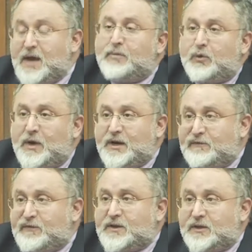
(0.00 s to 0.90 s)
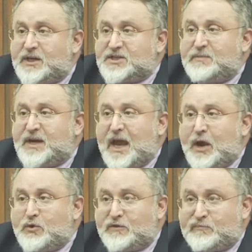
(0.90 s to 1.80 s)
But when a field has been
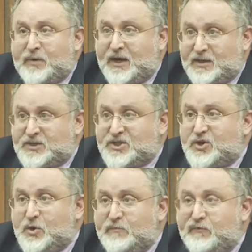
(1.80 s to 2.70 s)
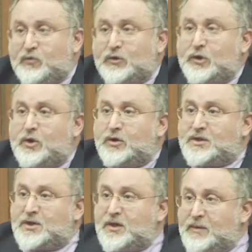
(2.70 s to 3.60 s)
out of patent scope for a long
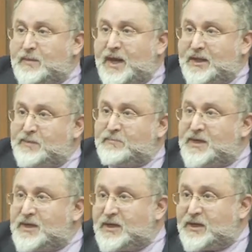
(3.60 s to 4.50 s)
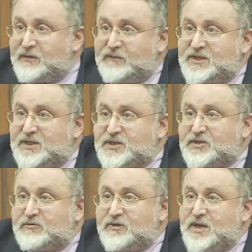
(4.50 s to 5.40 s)
time at the beginning of its
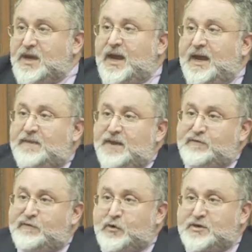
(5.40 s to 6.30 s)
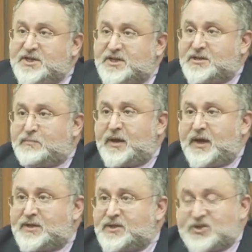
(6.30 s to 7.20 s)
history, and then falls into
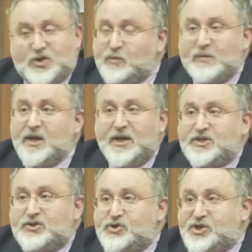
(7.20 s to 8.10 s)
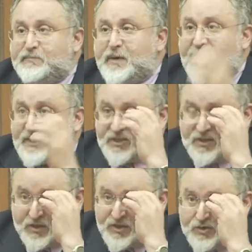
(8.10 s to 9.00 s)
patent scope, searching patents
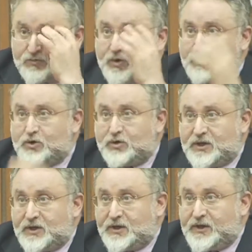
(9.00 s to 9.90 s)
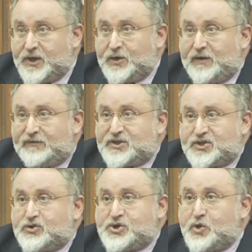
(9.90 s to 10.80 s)
does you no good. You have to
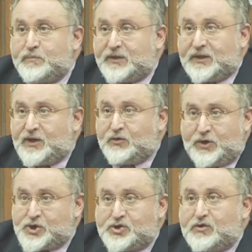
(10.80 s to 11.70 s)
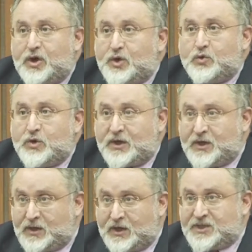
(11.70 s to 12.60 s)
search open literature
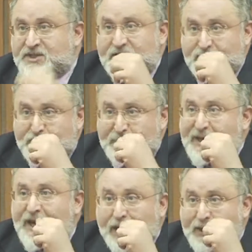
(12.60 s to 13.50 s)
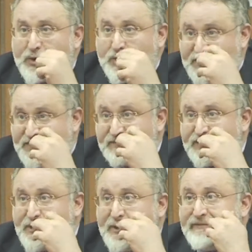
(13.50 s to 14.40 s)
unorganized into the categories of
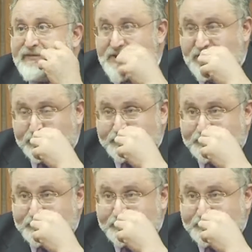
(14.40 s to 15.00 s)
the office.